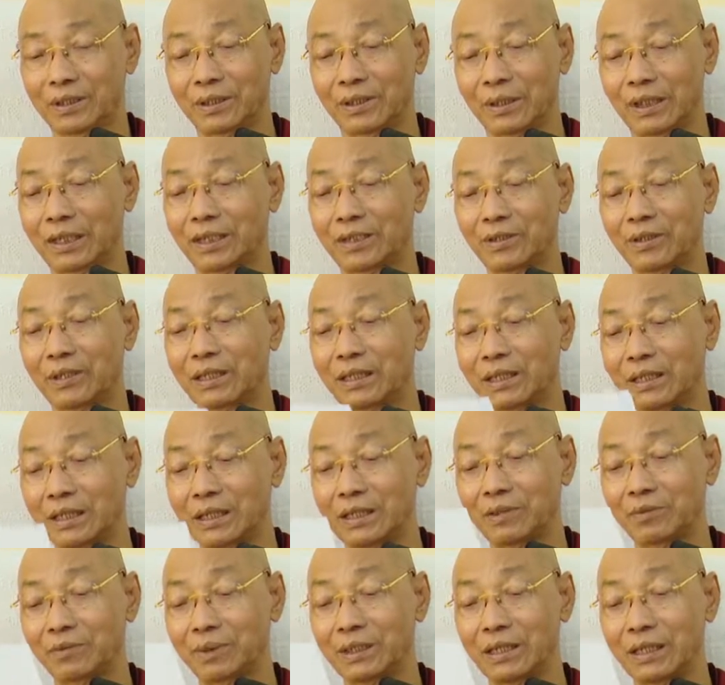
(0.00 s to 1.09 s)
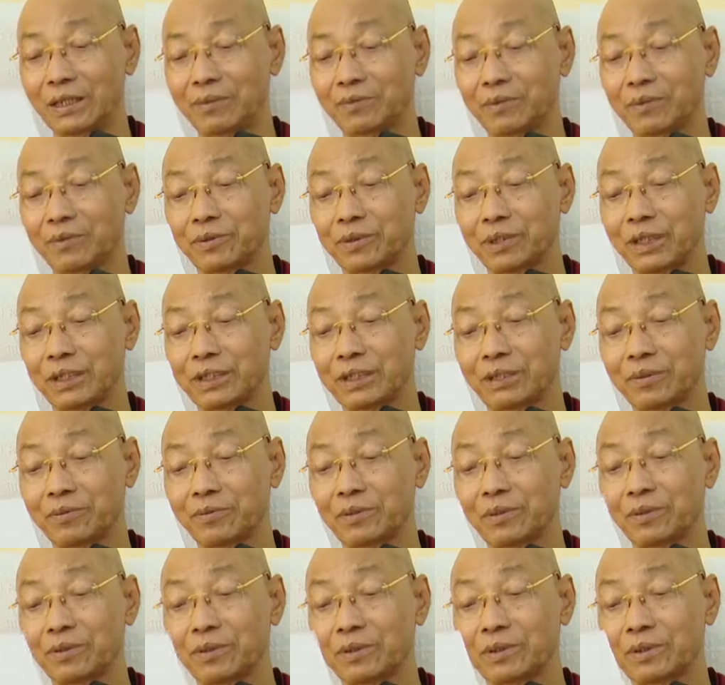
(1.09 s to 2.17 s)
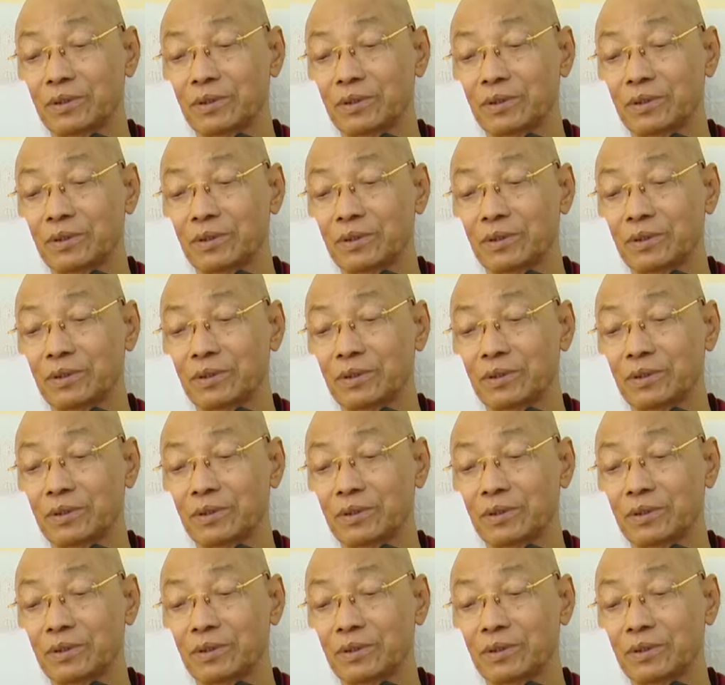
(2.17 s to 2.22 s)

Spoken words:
Accordingly, we have to search for